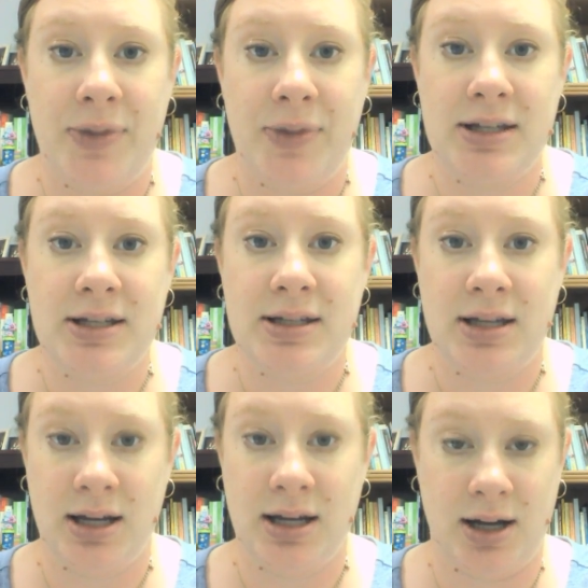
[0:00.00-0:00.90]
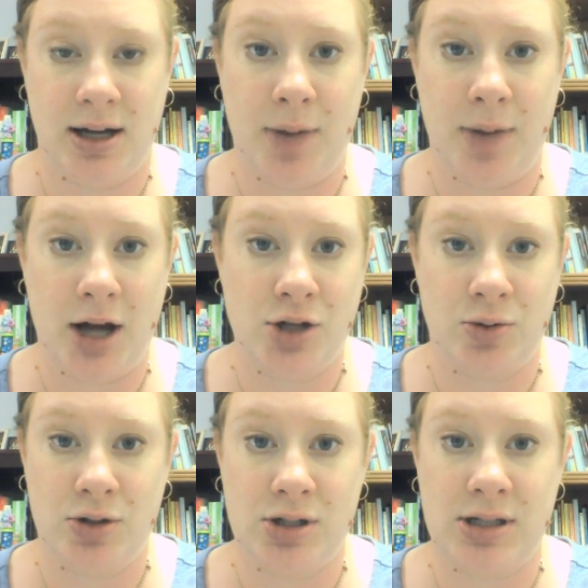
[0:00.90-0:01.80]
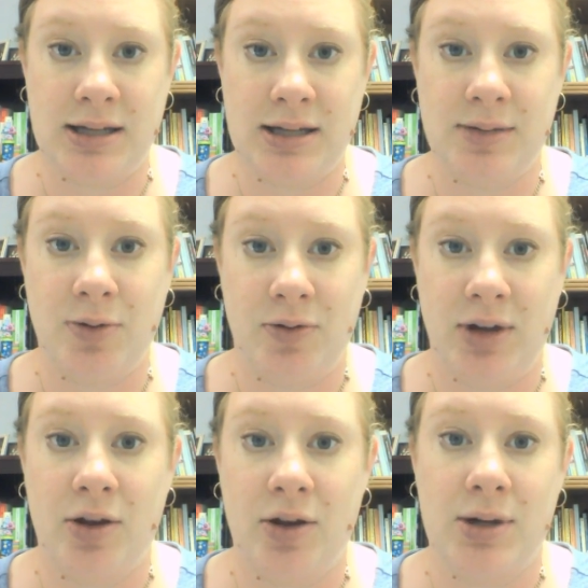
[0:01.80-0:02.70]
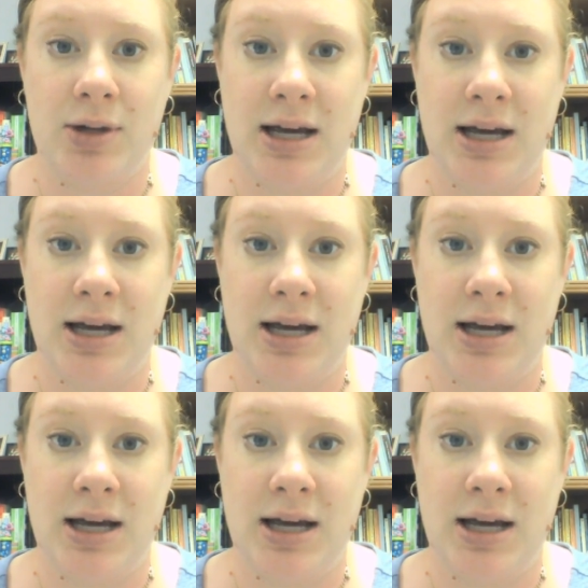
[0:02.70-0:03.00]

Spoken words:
This module, just like some of the other ones,